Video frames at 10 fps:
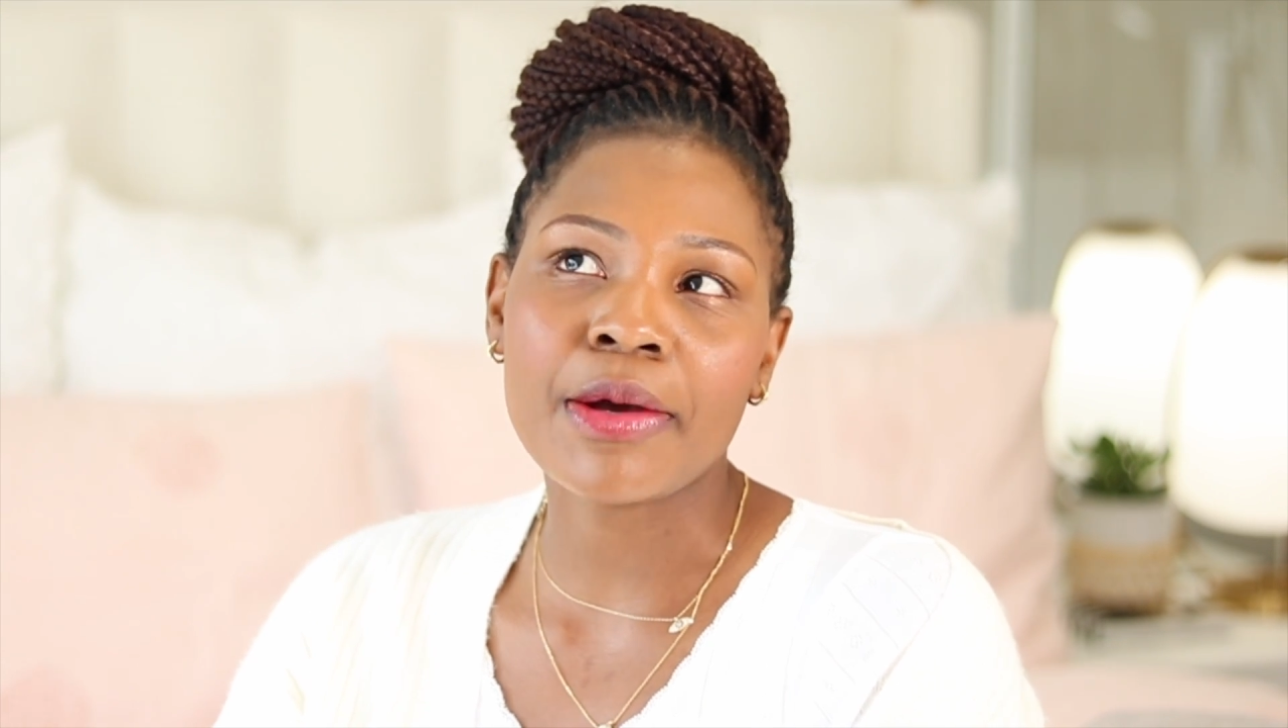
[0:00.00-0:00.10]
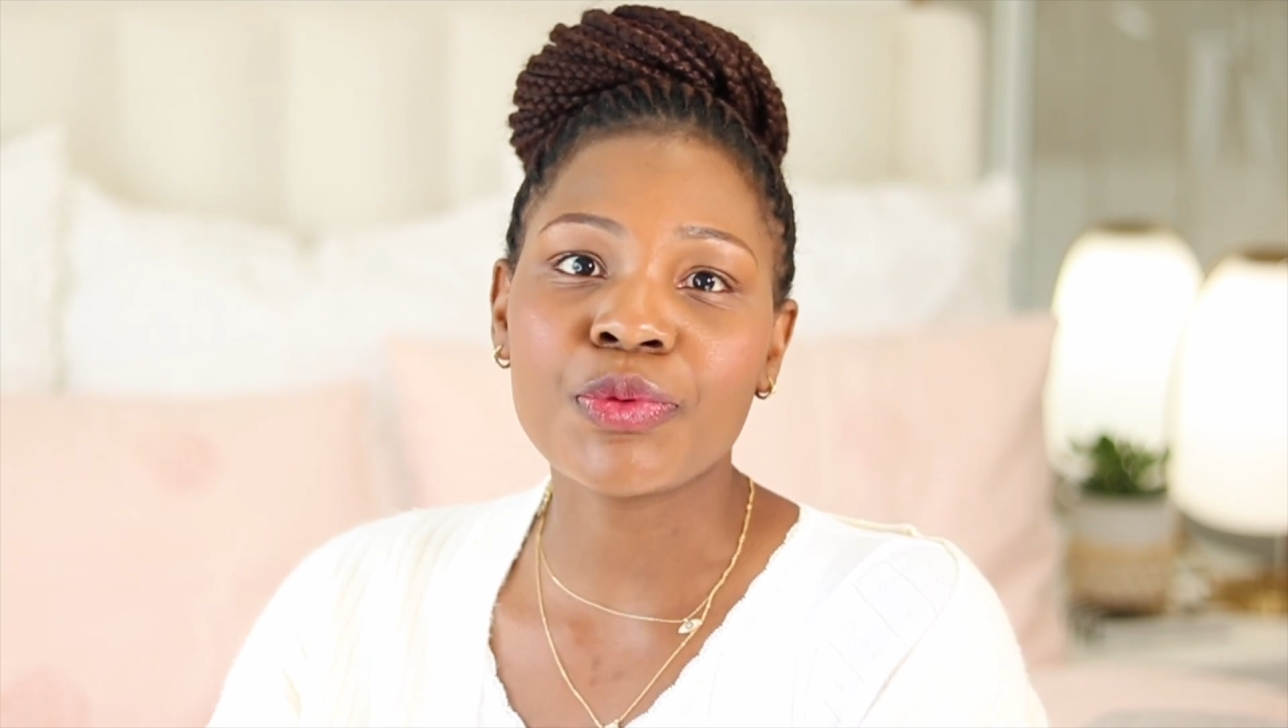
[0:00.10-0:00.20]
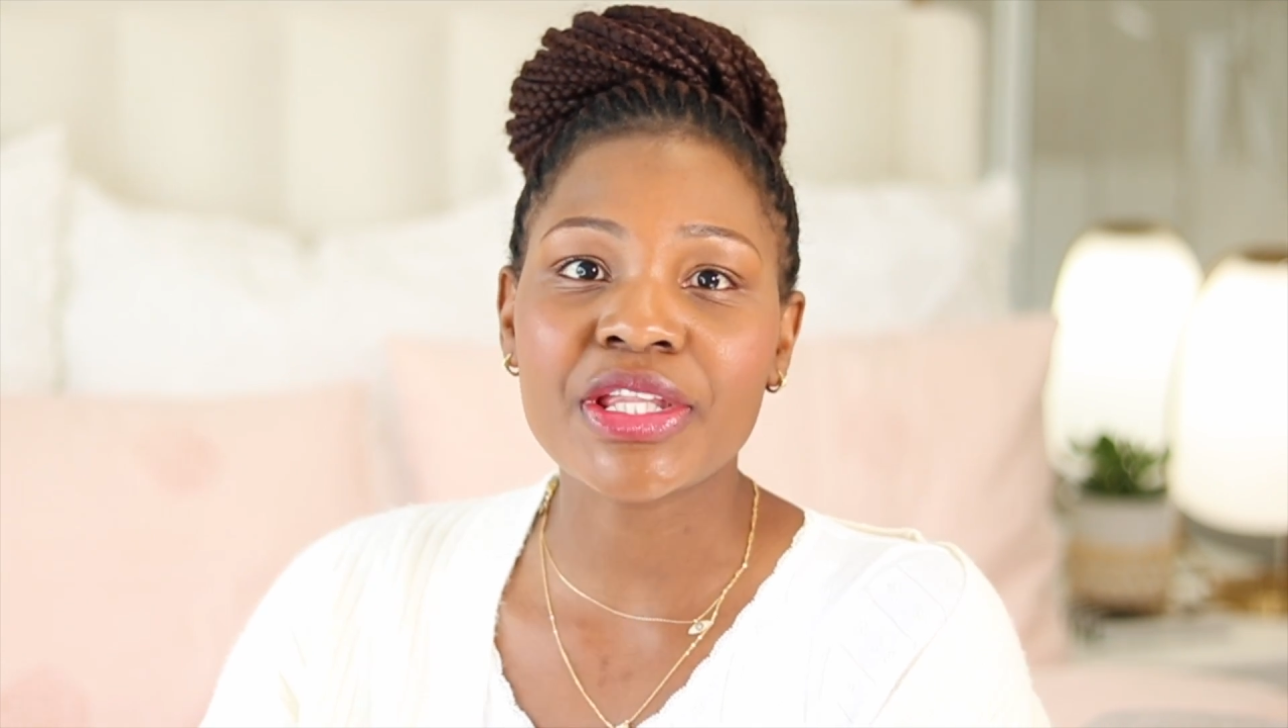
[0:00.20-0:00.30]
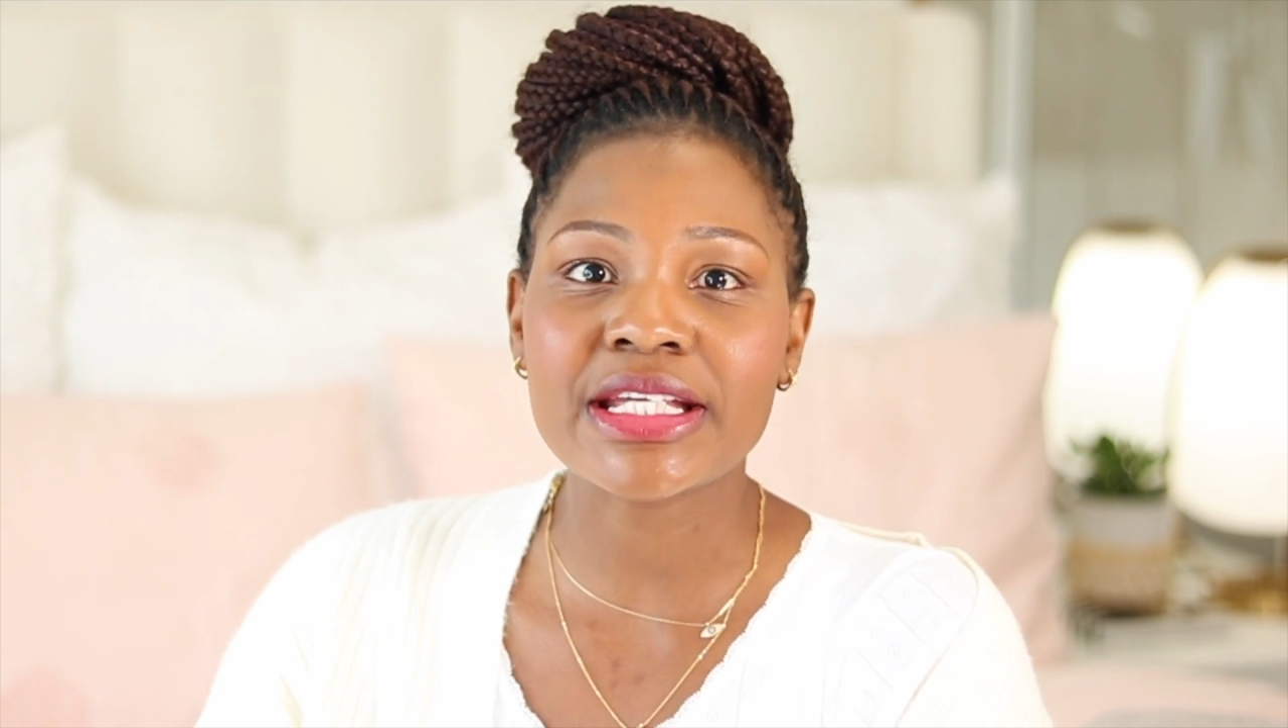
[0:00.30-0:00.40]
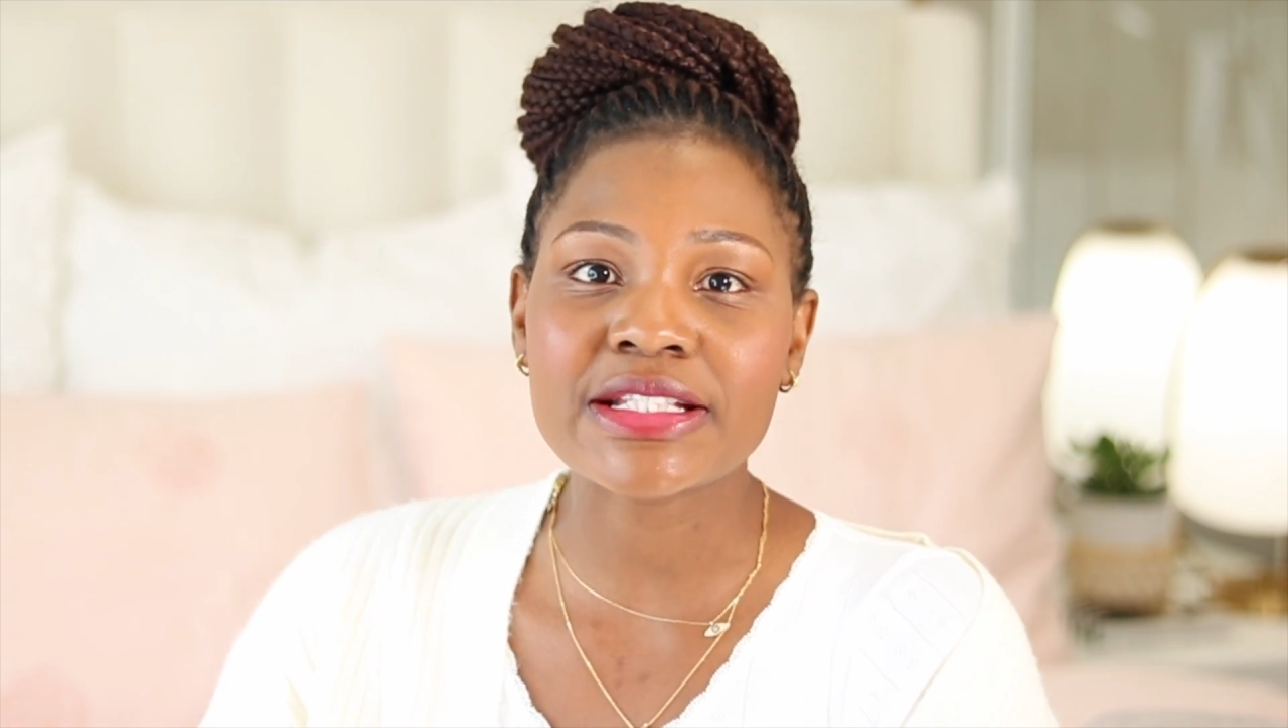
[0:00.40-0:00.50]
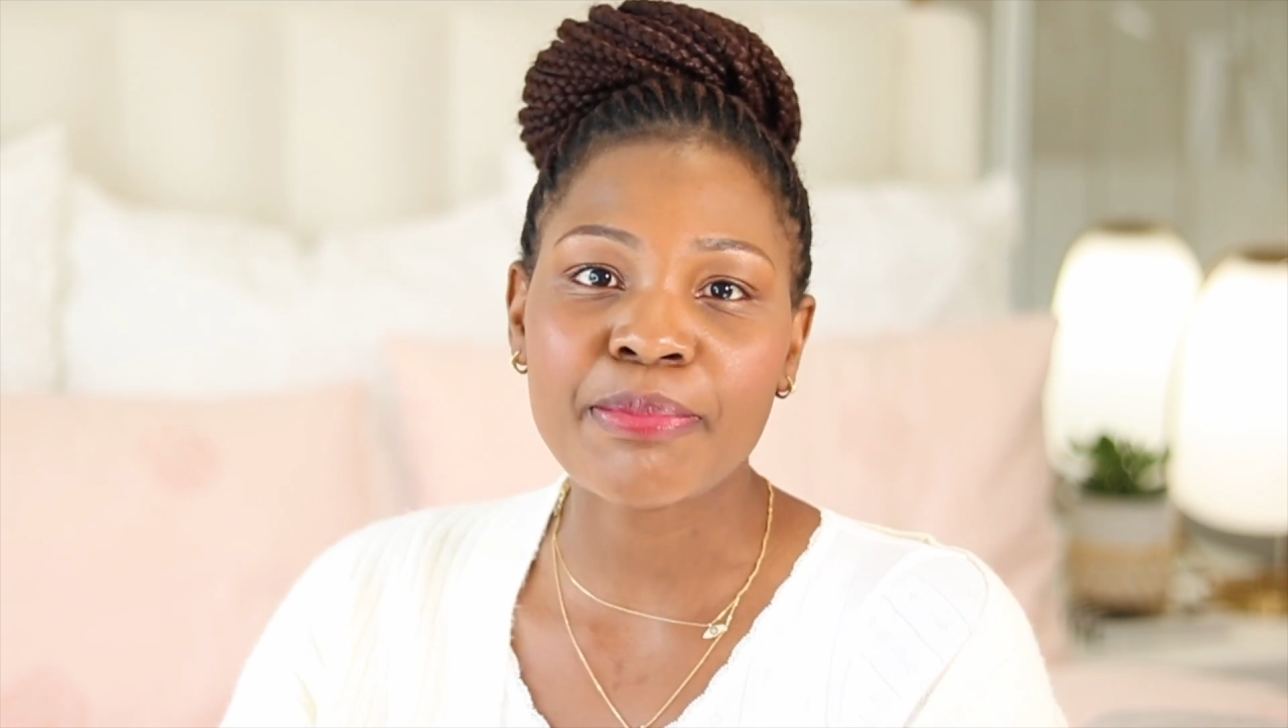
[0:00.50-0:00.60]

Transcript: with this